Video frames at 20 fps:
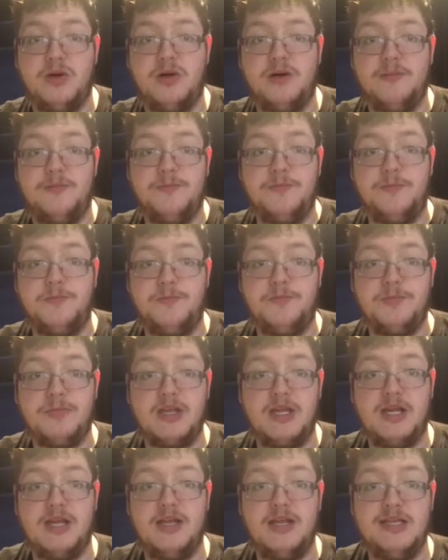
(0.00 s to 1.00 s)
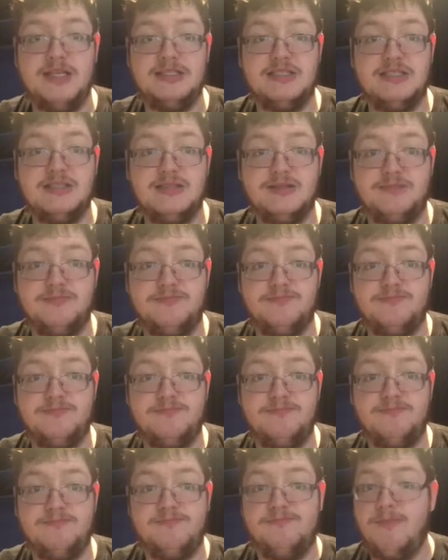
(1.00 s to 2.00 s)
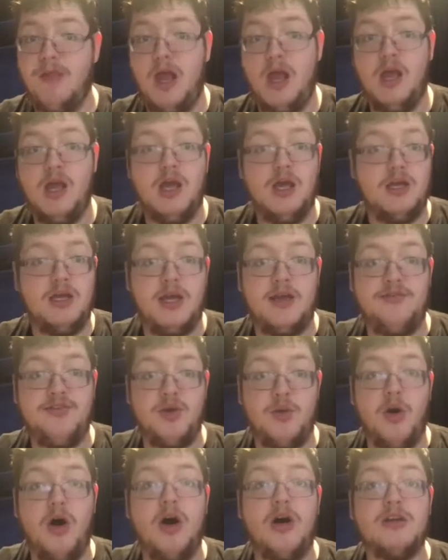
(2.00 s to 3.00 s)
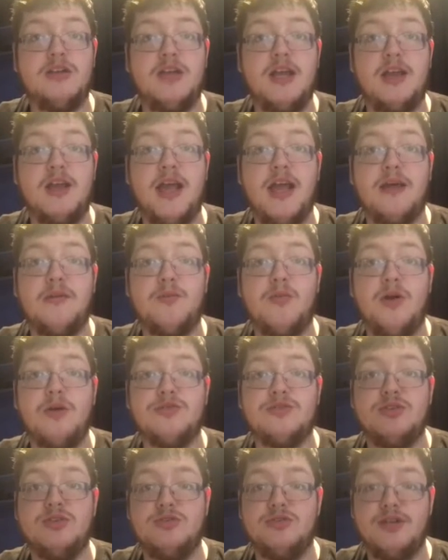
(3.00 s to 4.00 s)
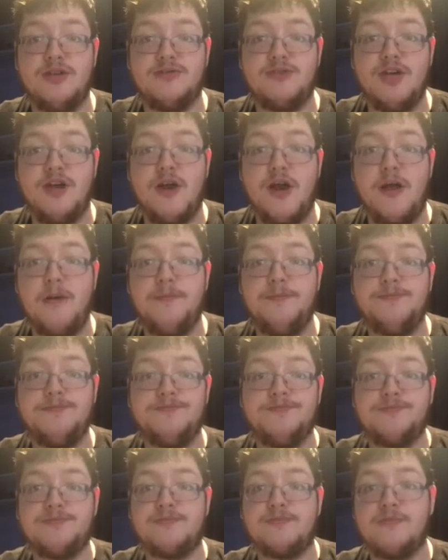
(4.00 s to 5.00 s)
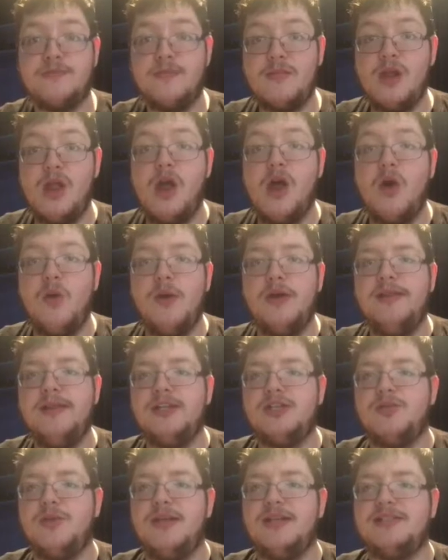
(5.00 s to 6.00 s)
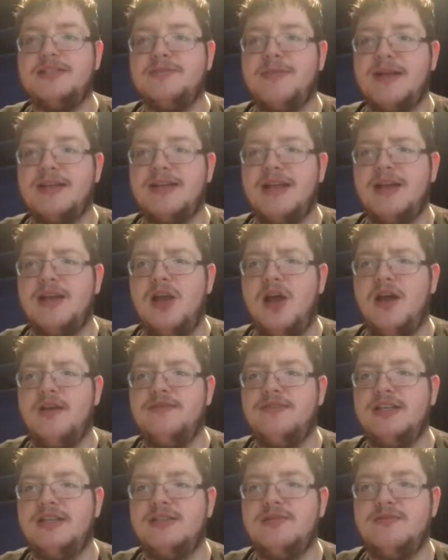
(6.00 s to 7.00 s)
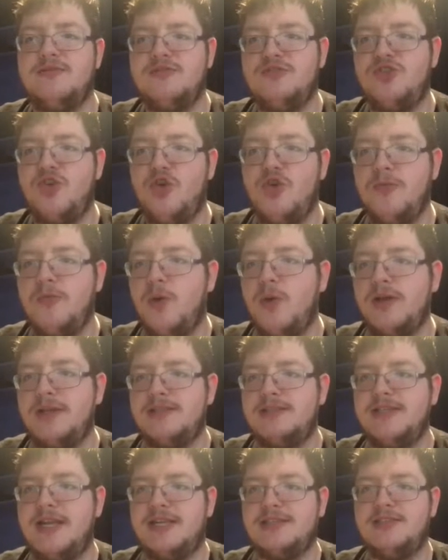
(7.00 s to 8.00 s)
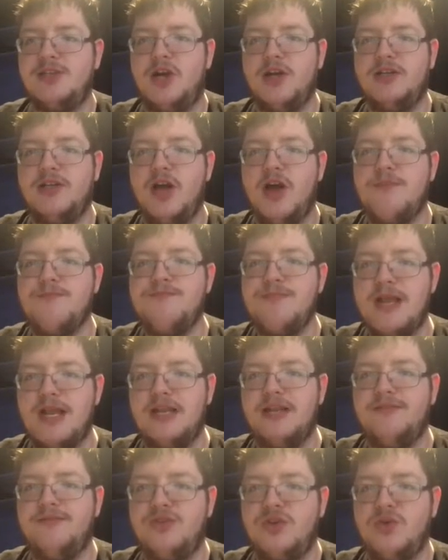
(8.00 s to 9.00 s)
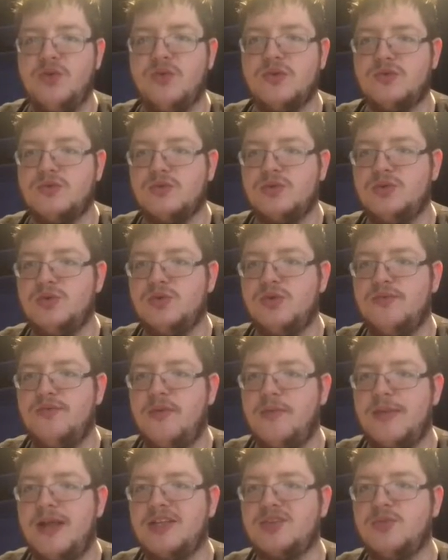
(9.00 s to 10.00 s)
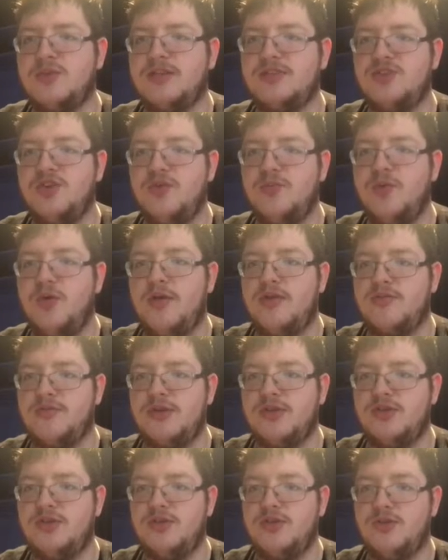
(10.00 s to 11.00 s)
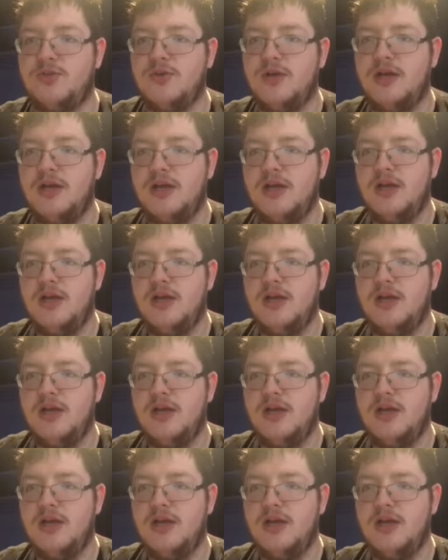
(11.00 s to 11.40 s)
but it's. If you are, get well soon, Jeff Jarrett. Oh, and this week's SmackDown Live did 2.699 million viewers, which was up from last week's 2.32